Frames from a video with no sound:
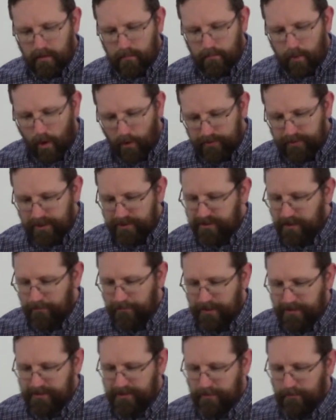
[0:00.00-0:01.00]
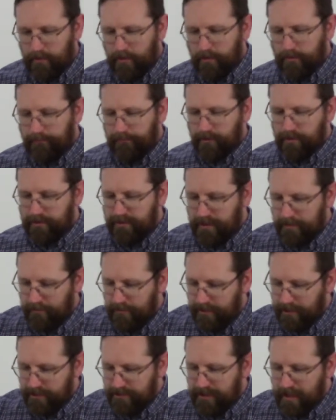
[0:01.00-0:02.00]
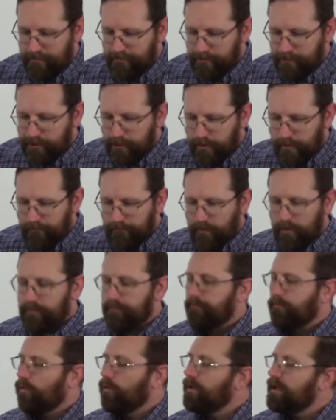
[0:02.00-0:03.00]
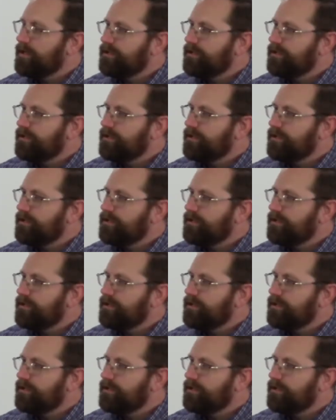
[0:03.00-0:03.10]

Paul said something similar in 1 Timothy chapter 2 and verse 4.